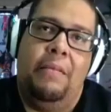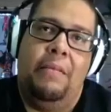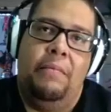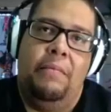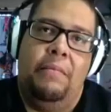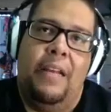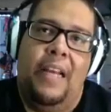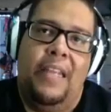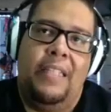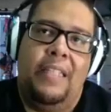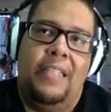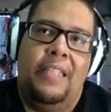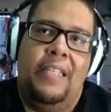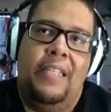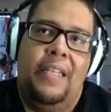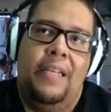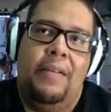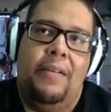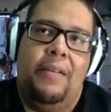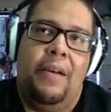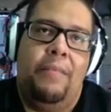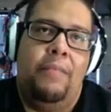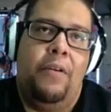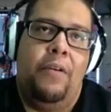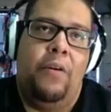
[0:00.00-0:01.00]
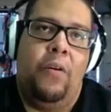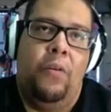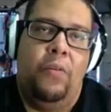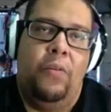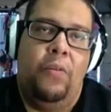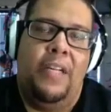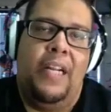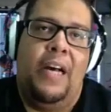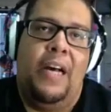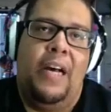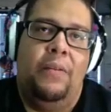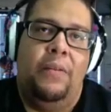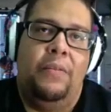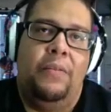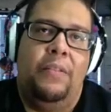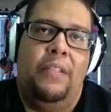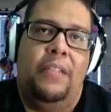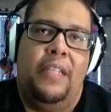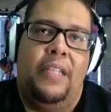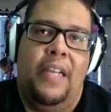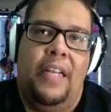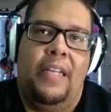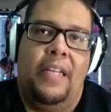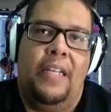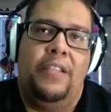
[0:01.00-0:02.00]
I'm holding out
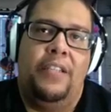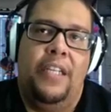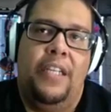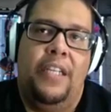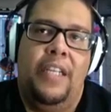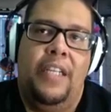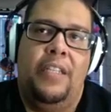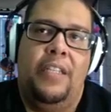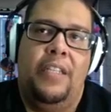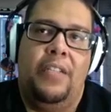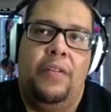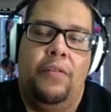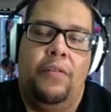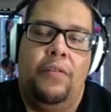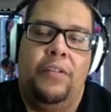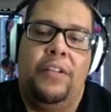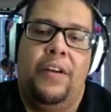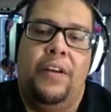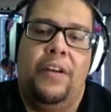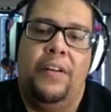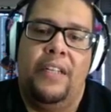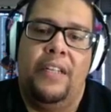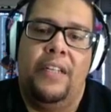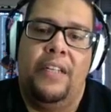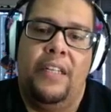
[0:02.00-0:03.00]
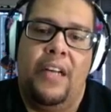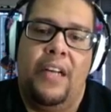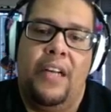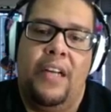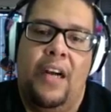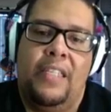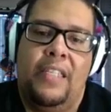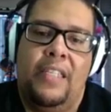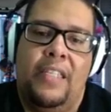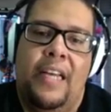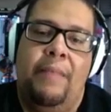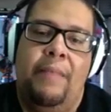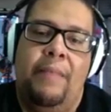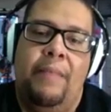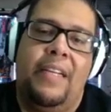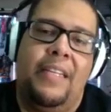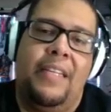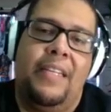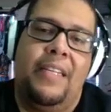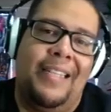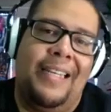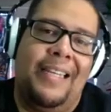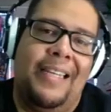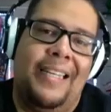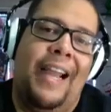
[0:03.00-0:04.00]
that she is going to turn to the dark side, because
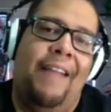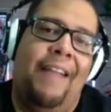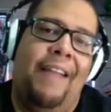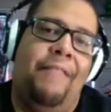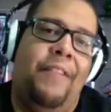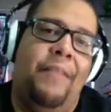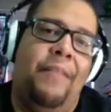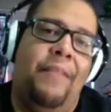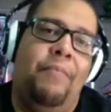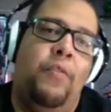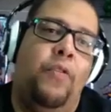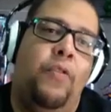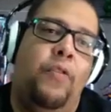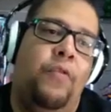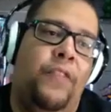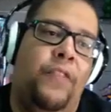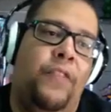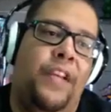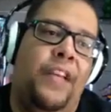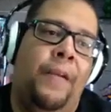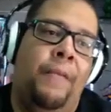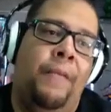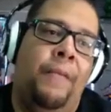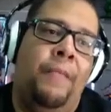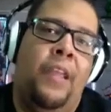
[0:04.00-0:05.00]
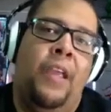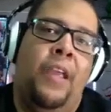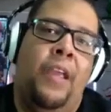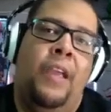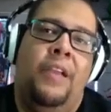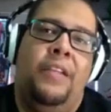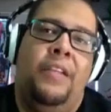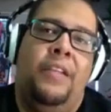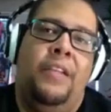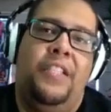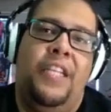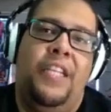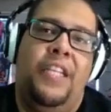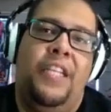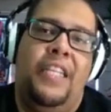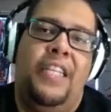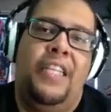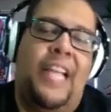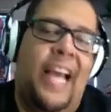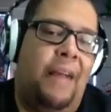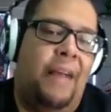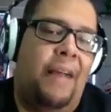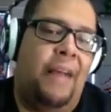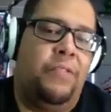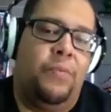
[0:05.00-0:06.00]
in every movie she
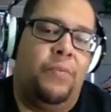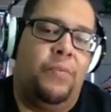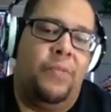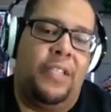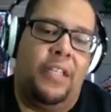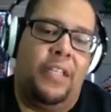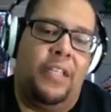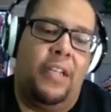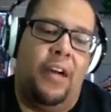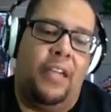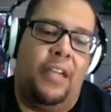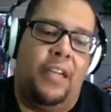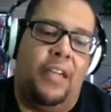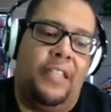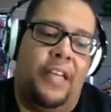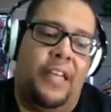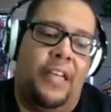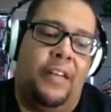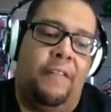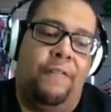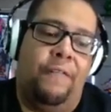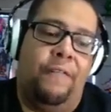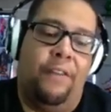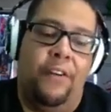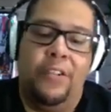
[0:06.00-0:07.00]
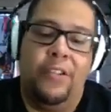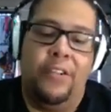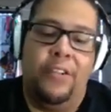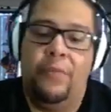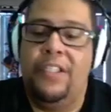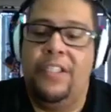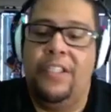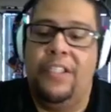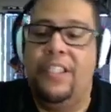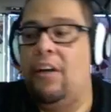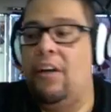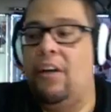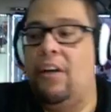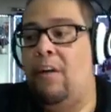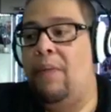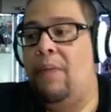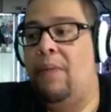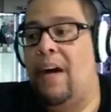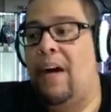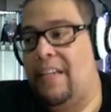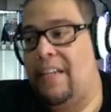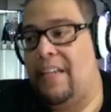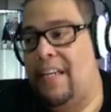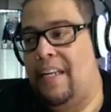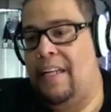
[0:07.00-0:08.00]
dabbles with the dark side. The first one, she thought
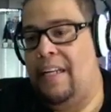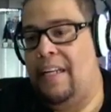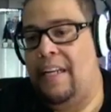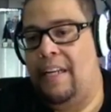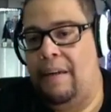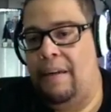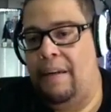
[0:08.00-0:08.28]
about killing